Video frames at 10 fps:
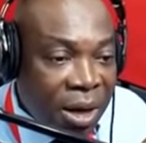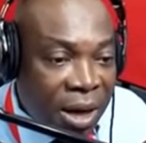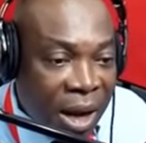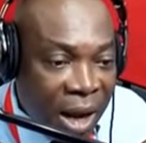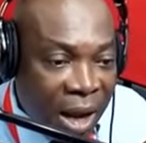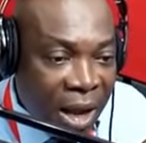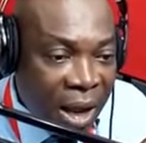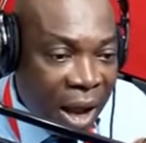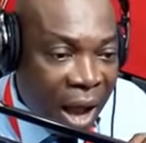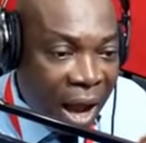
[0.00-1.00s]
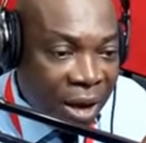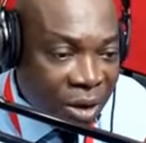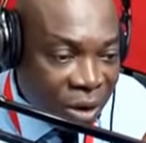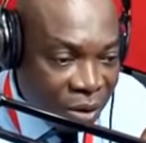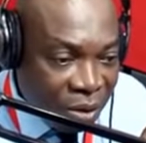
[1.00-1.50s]
Dele
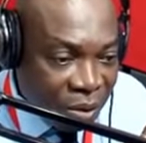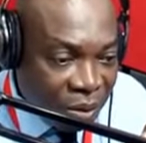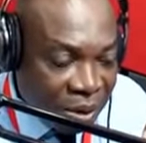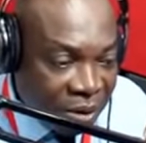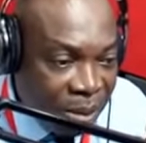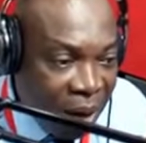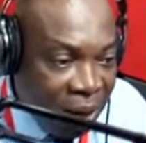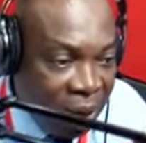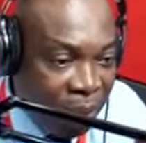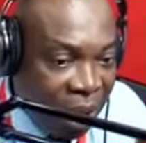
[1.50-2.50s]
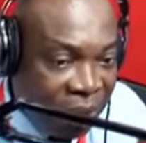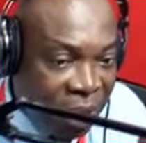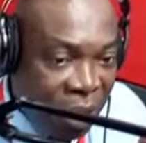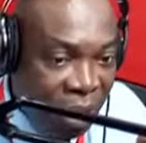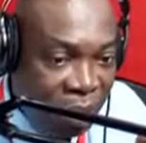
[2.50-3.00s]
Ayodo, it's my name. I
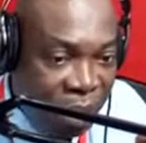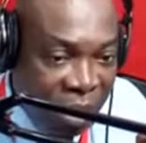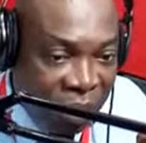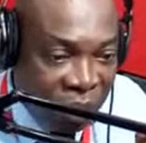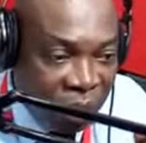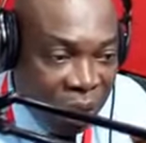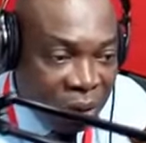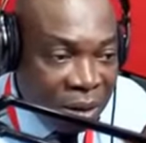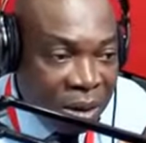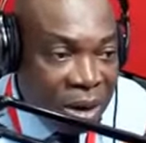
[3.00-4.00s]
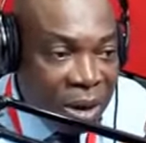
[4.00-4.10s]
say God bless you all.